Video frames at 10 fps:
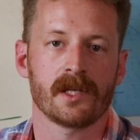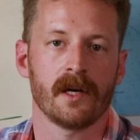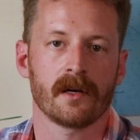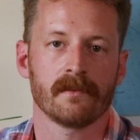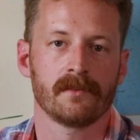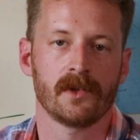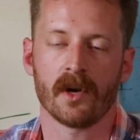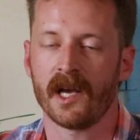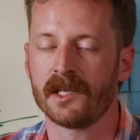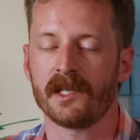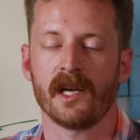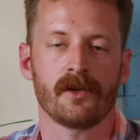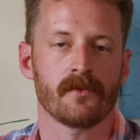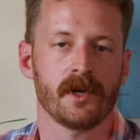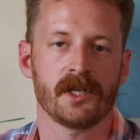us here. Don't
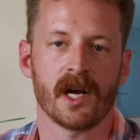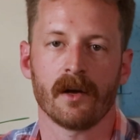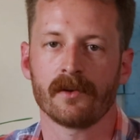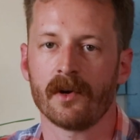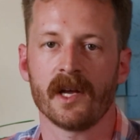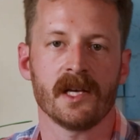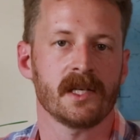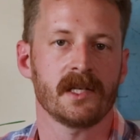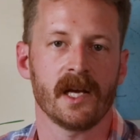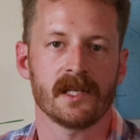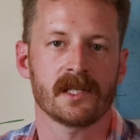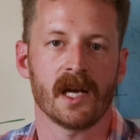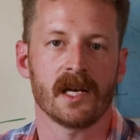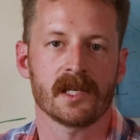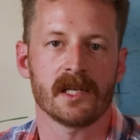hesitate to reach out. Don't hesitate to
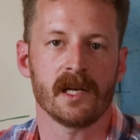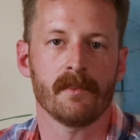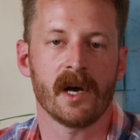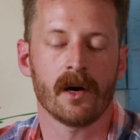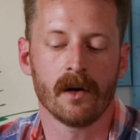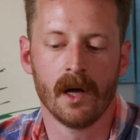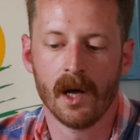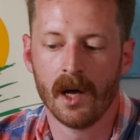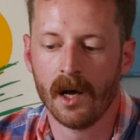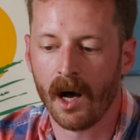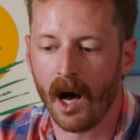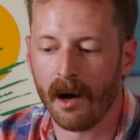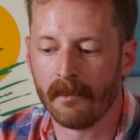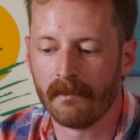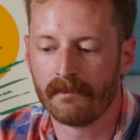send us an email.
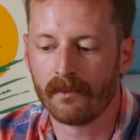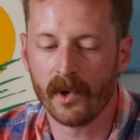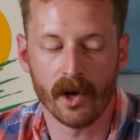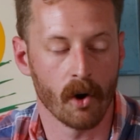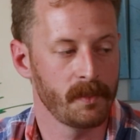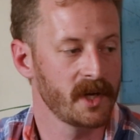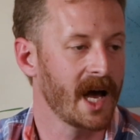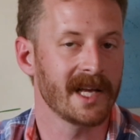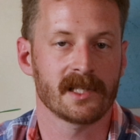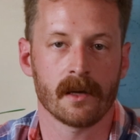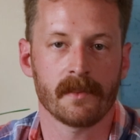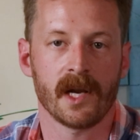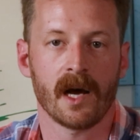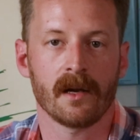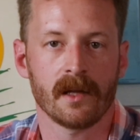We hope you got
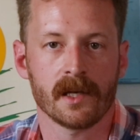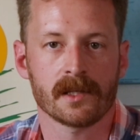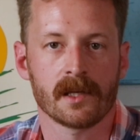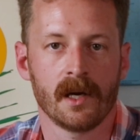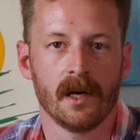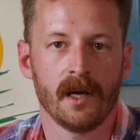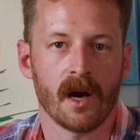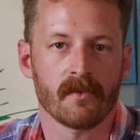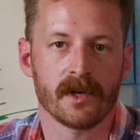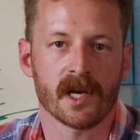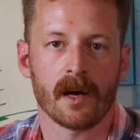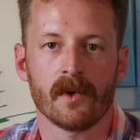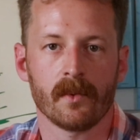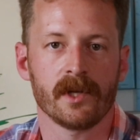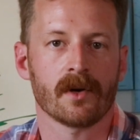something out of this. Every time
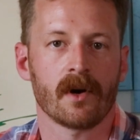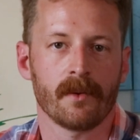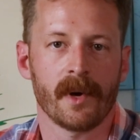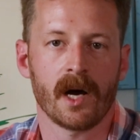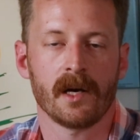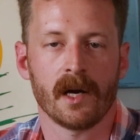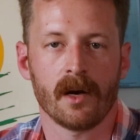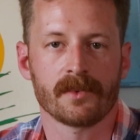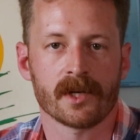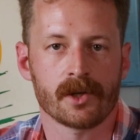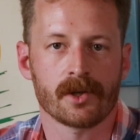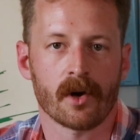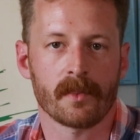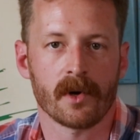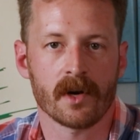that we talk about it, it helps us
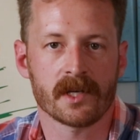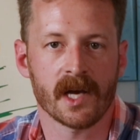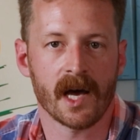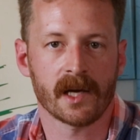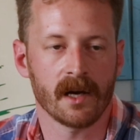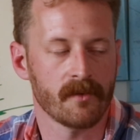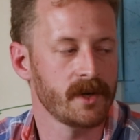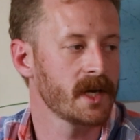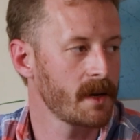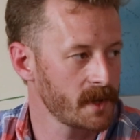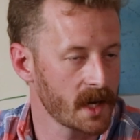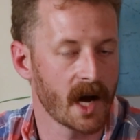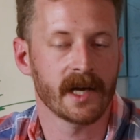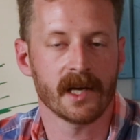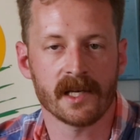sharpen our tack, and every time that
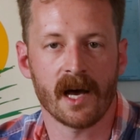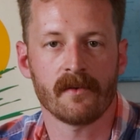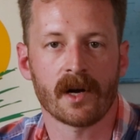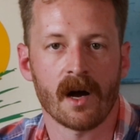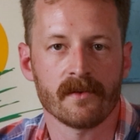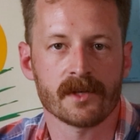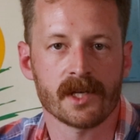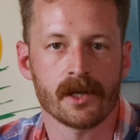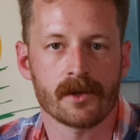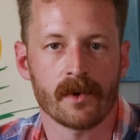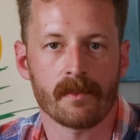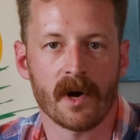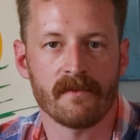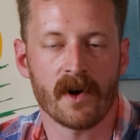I get to have a conversation with my